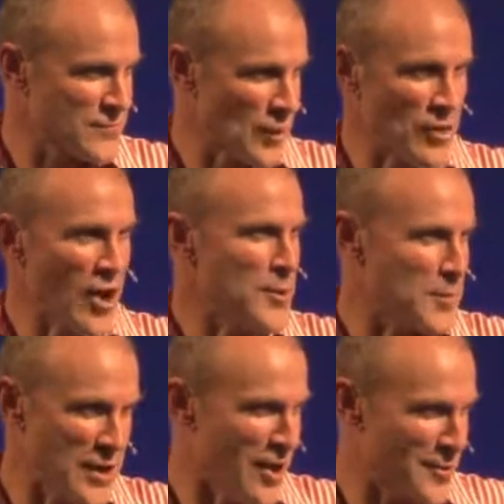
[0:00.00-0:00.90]
With
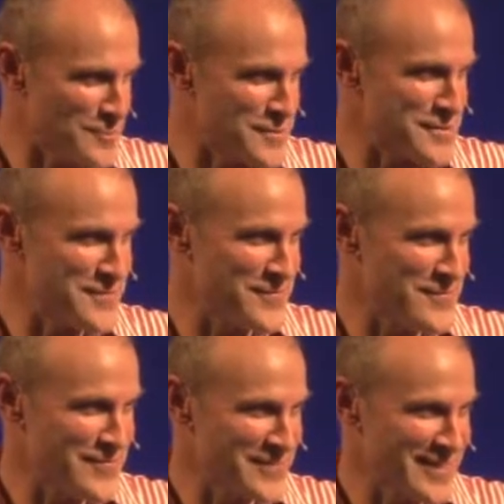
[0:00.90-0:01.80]
open arms,
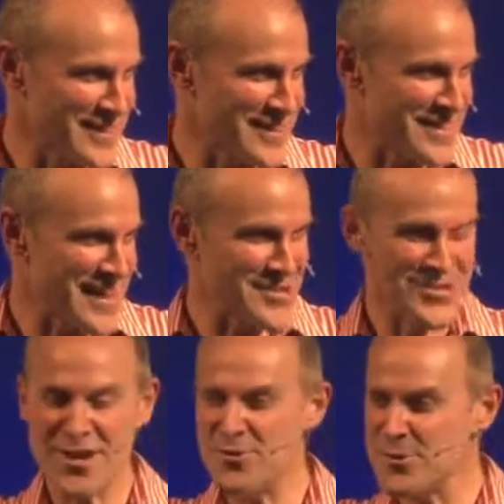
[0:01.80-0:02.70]
that
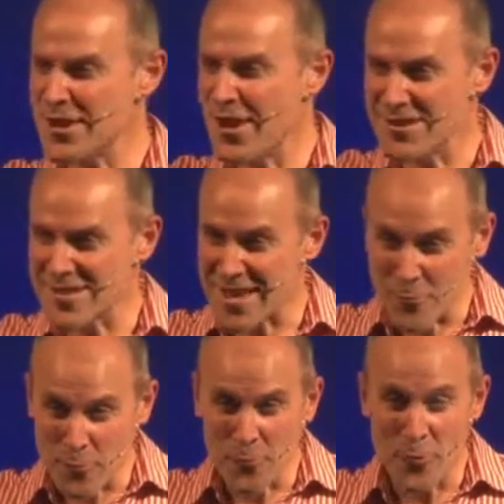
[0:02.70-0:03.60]
generous heart
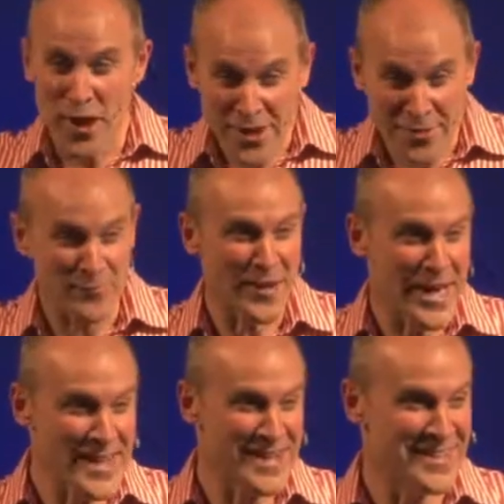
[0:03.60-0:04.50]
saying, welcome
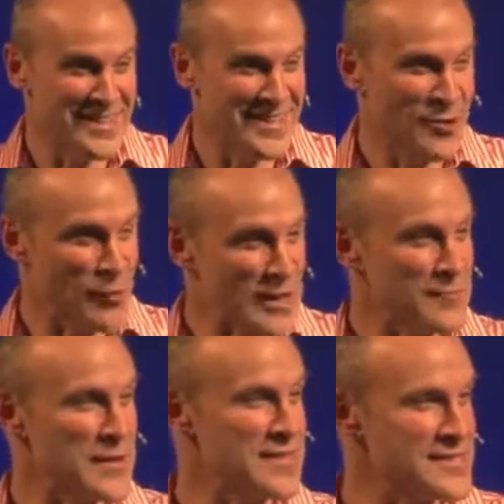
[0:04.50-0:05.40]
in.
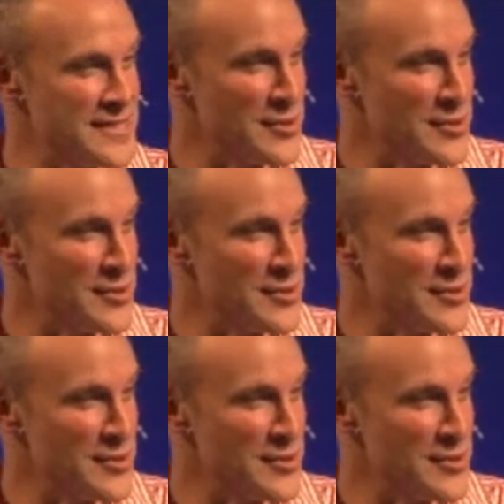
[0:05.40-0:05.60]
Welcoming is so